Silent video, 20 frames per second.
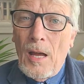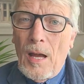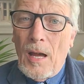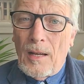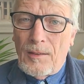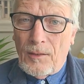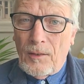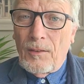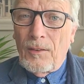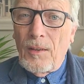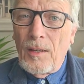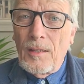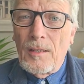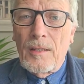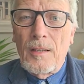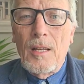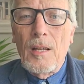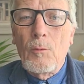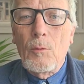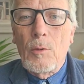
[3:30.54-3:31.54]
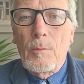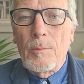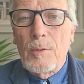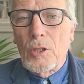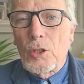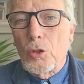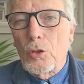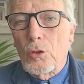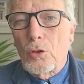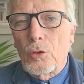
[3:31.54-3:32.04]
as I say, today we're going
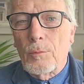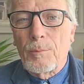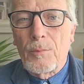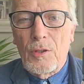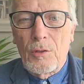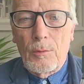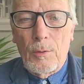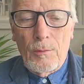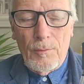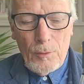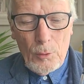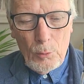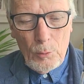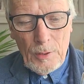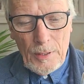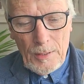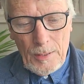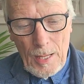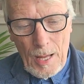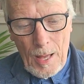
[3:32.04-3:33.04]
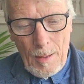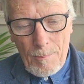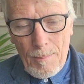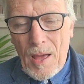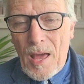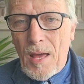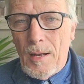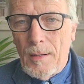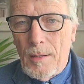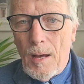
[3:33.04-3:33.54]
to be reviewing a
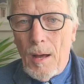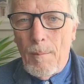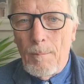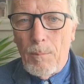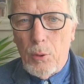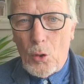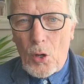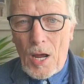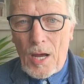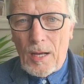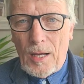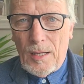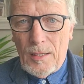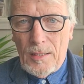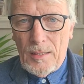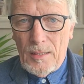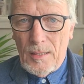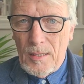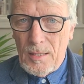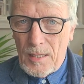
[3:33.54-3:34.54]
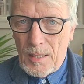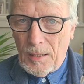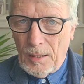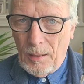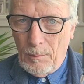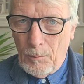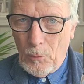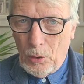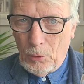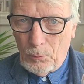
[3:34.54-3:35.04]
Ben Bracken single
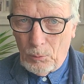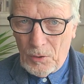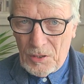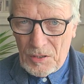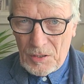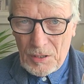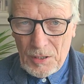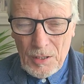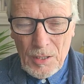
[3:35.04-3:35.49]
malt whiskey,